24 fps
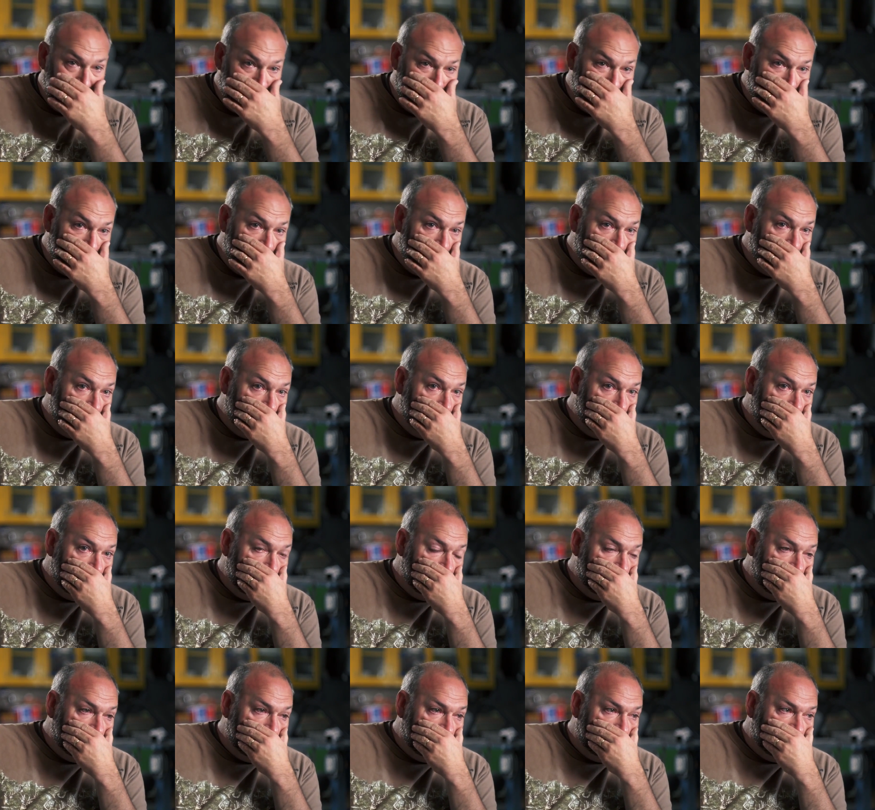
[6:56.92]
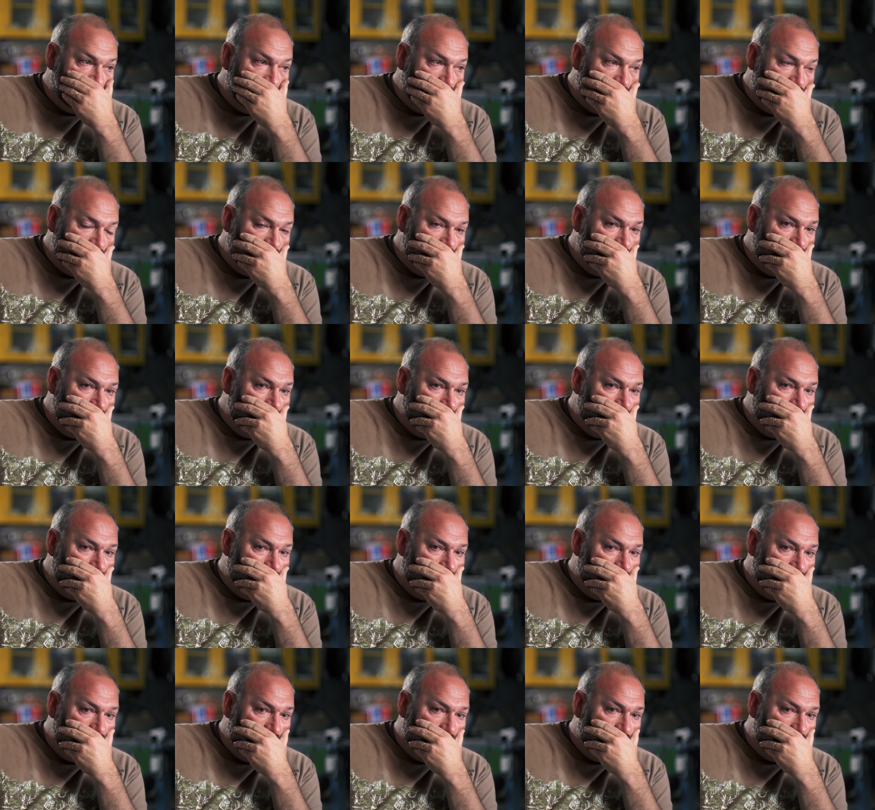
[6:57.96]

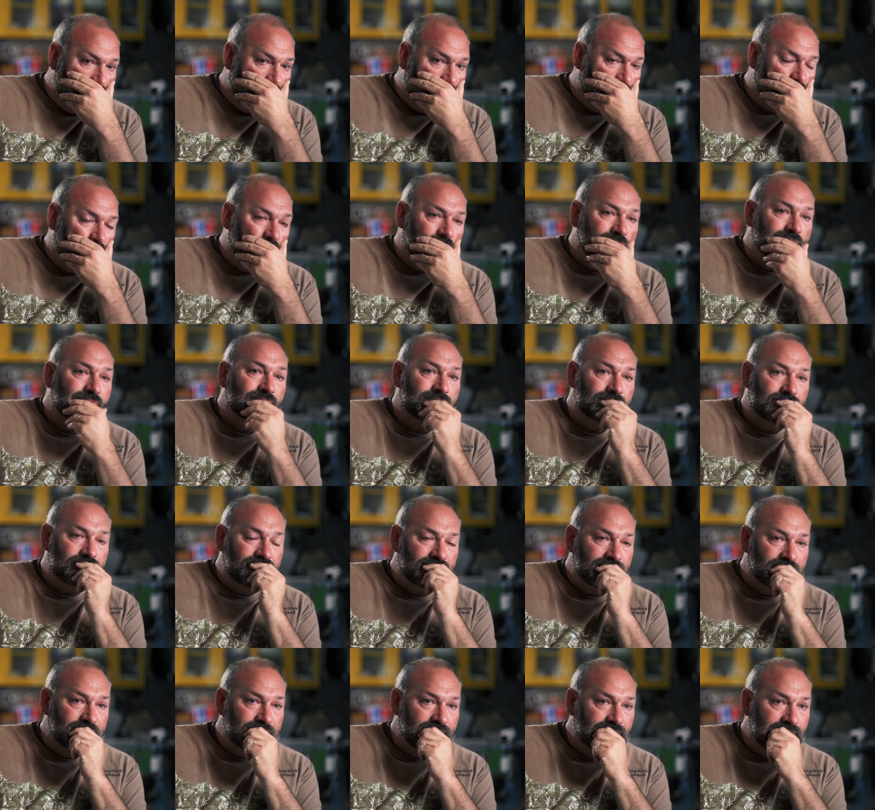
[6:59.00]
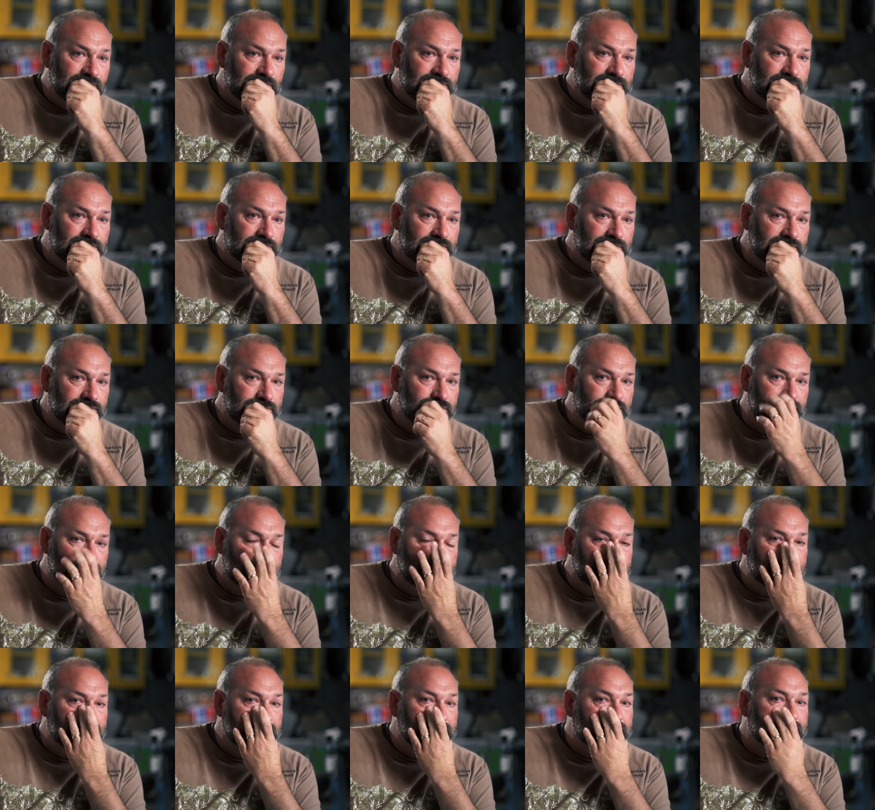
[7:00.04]

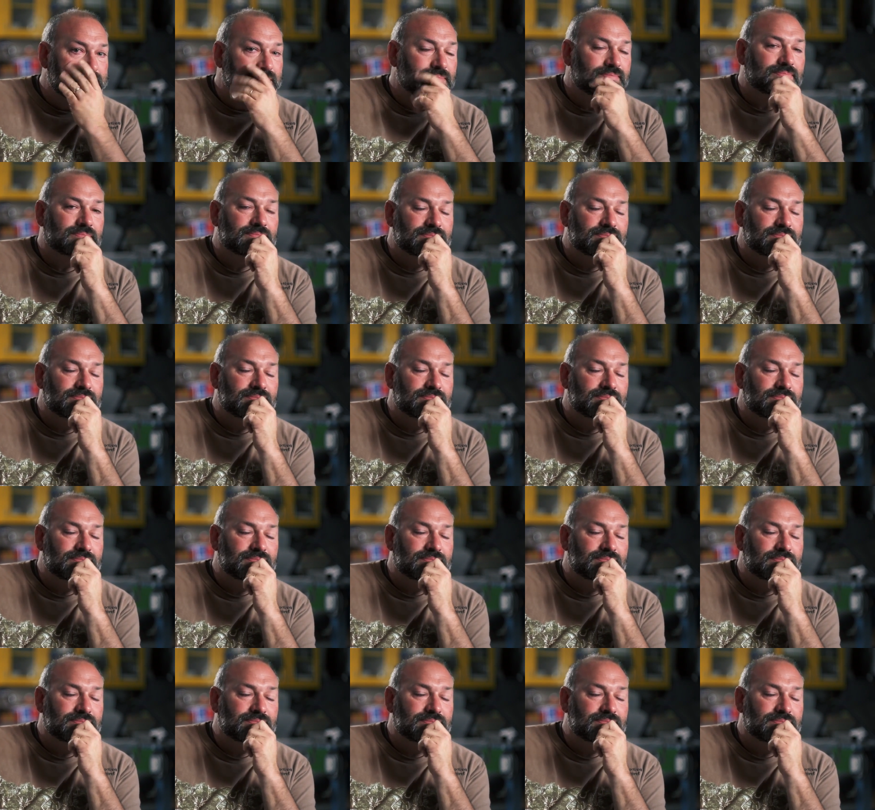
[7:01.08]
[no speech]